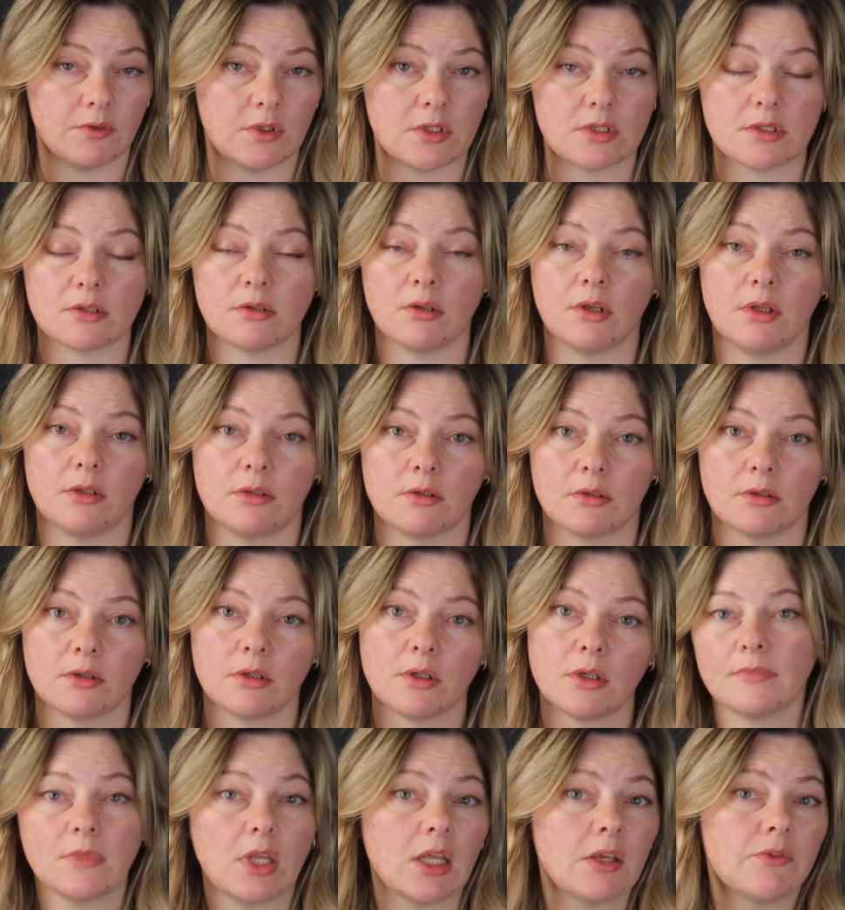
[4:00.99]
fits together.
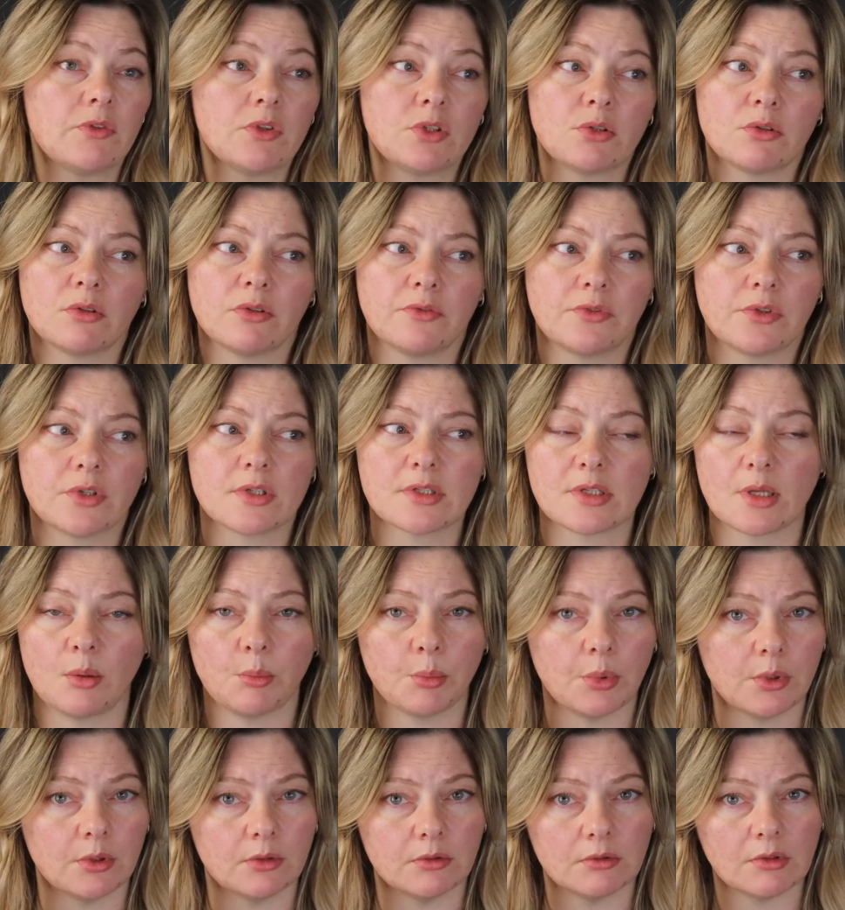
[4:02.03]
Take Fedora, for
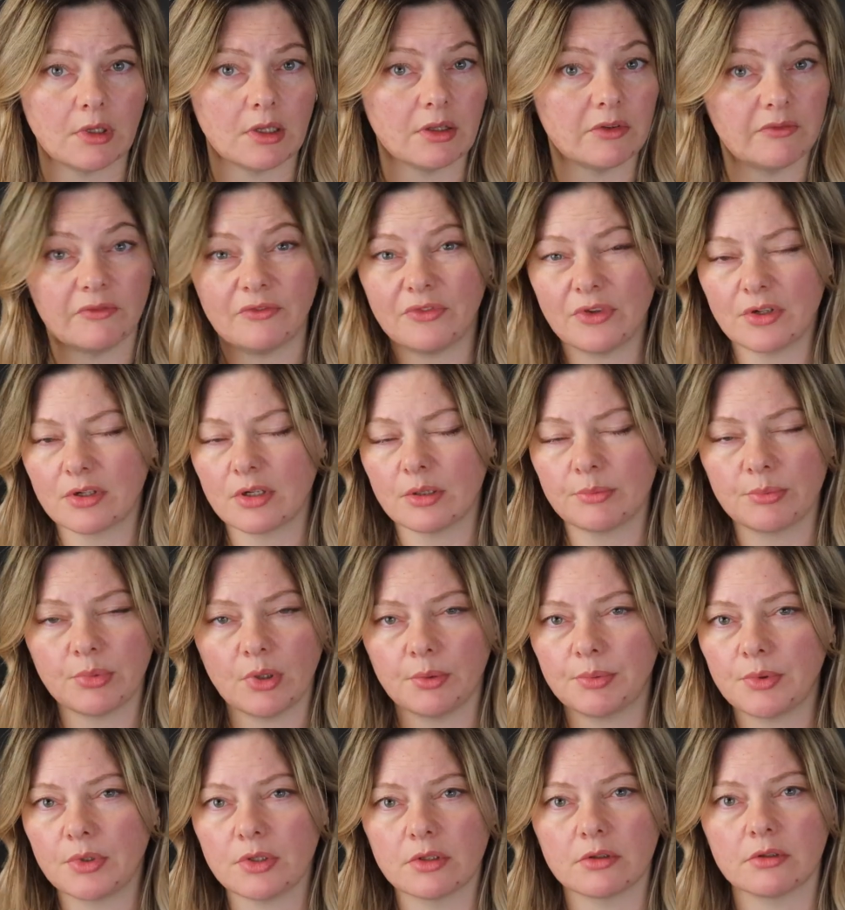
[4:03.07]
example, a very
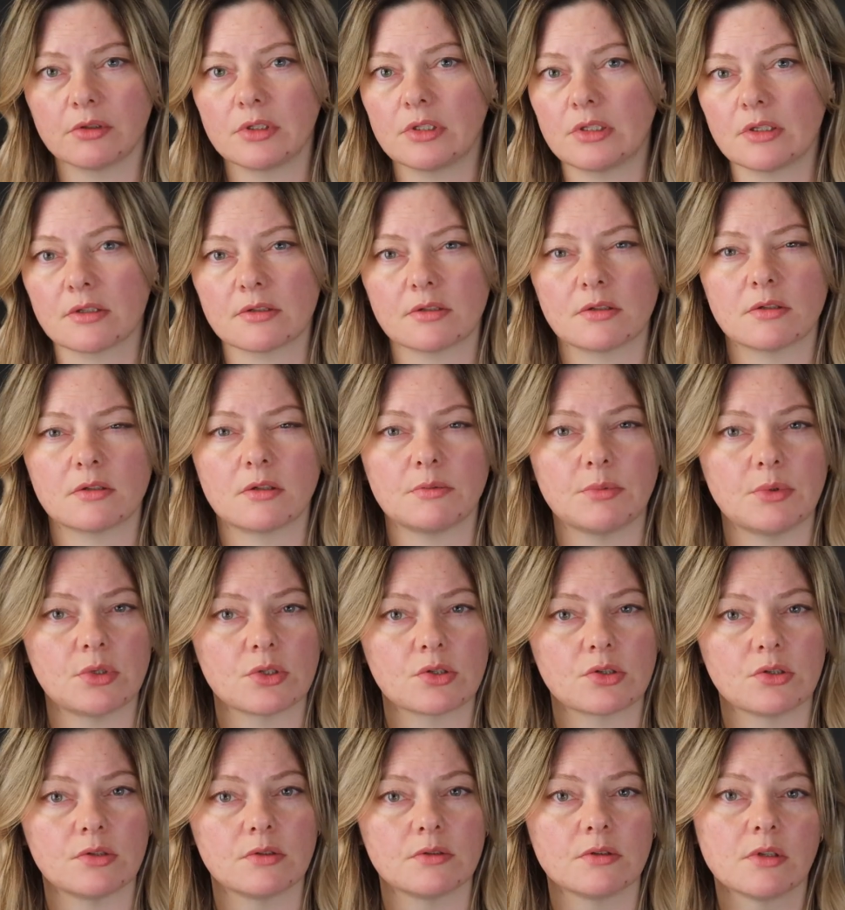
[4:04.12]
popular Linux
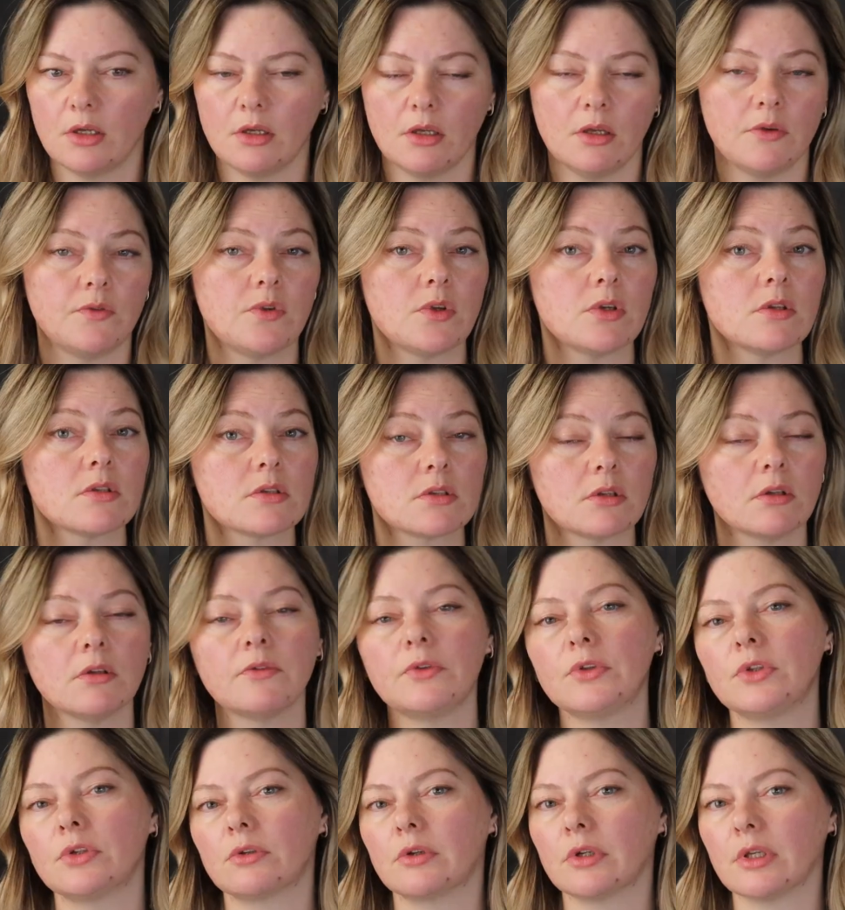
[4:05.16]
distribution. If you install
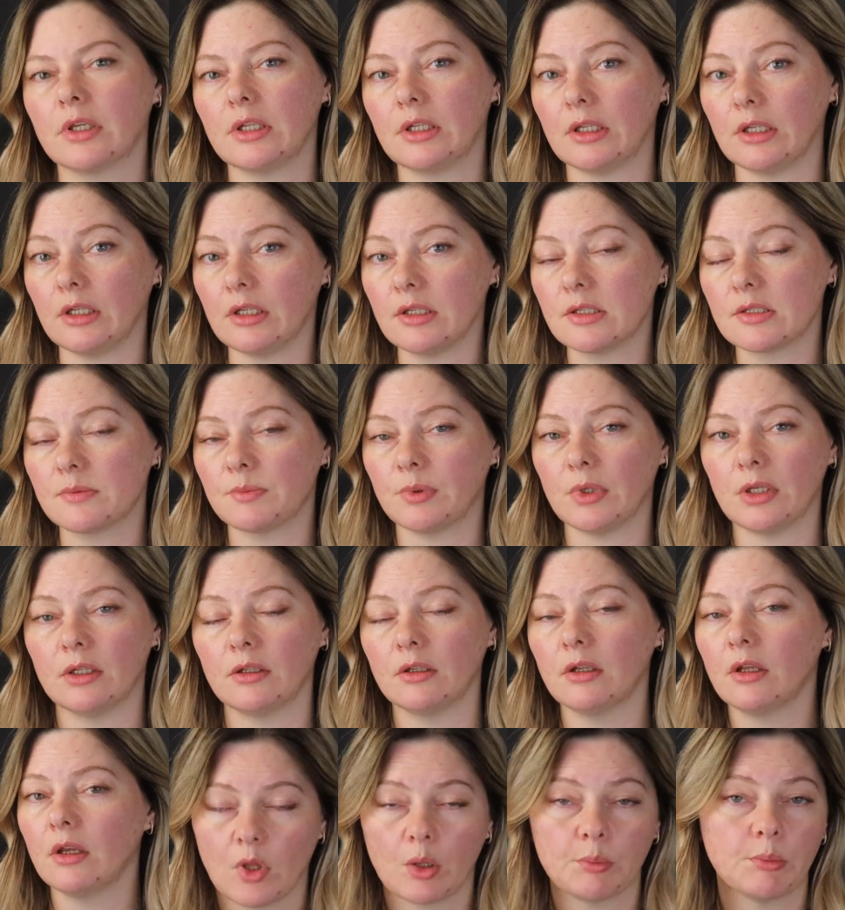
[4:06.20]
Fedora KDE
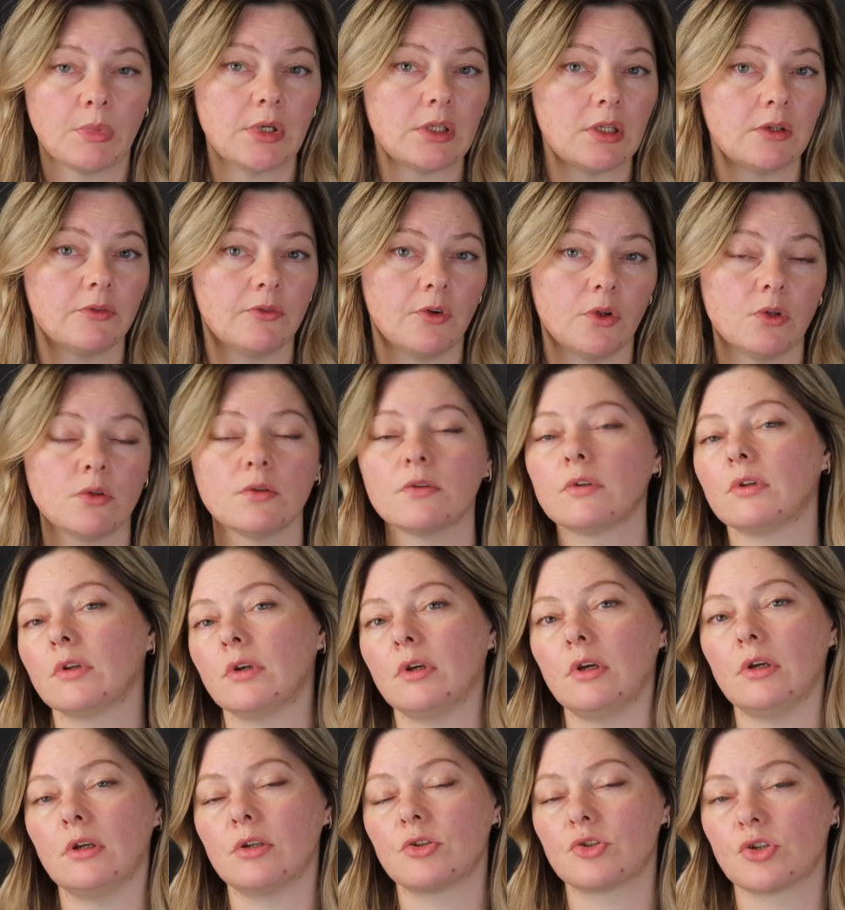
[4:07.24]
Spin, by default,
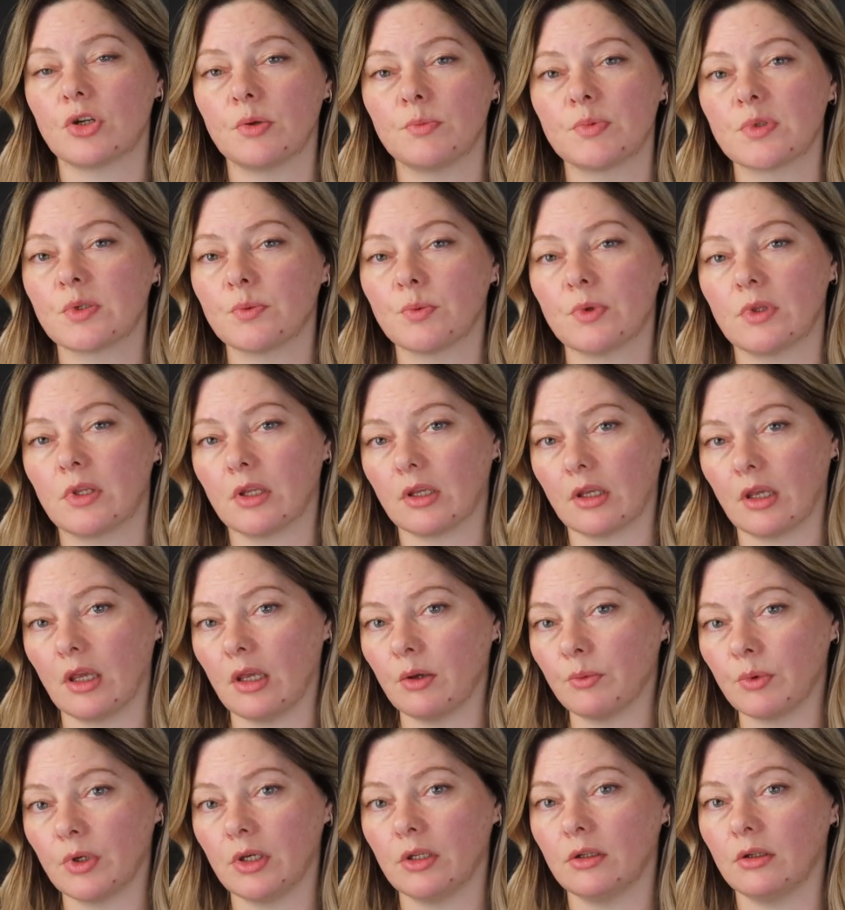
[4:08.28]
it ships with the
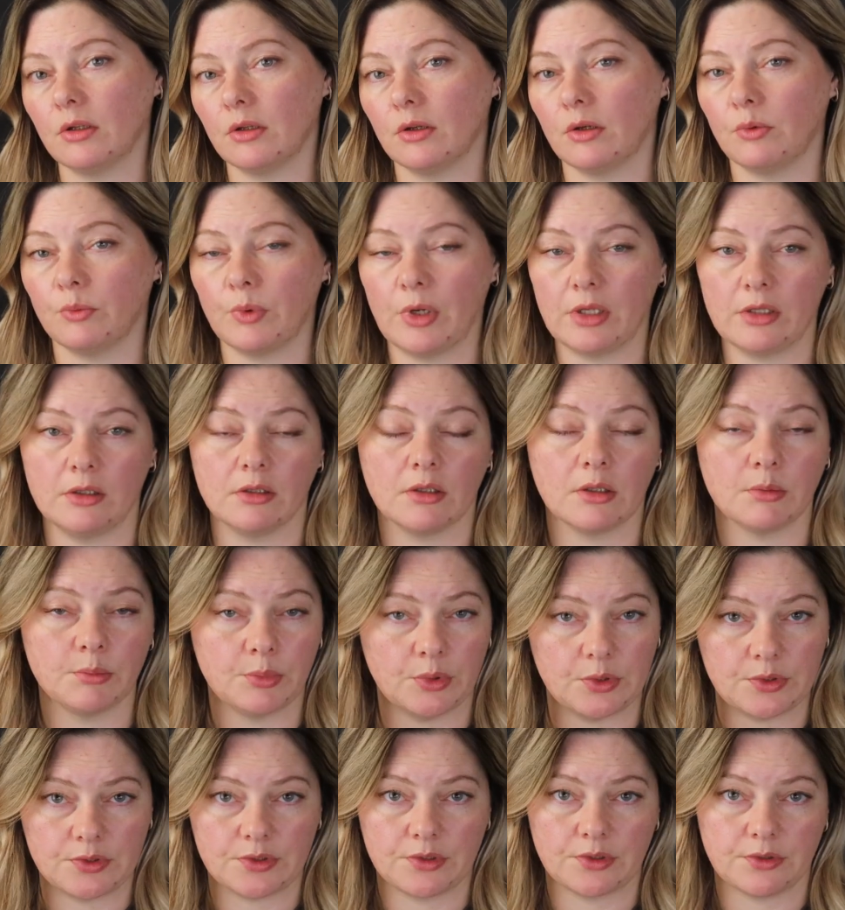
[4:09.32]
KWin Wayland
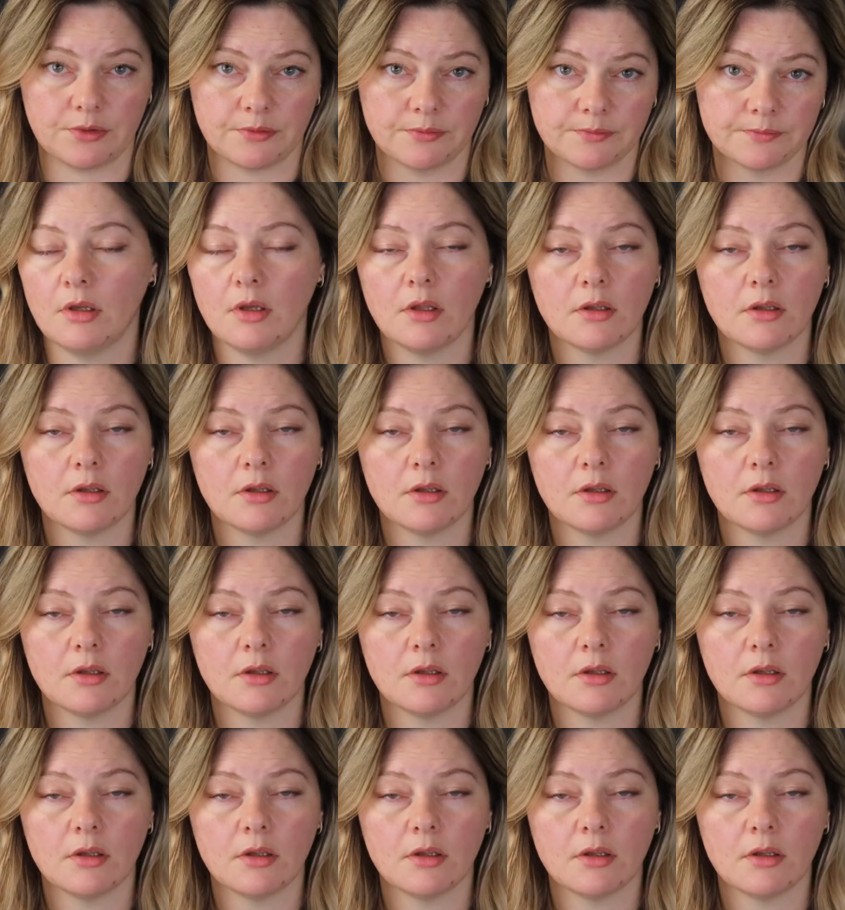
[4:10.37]
Compositor.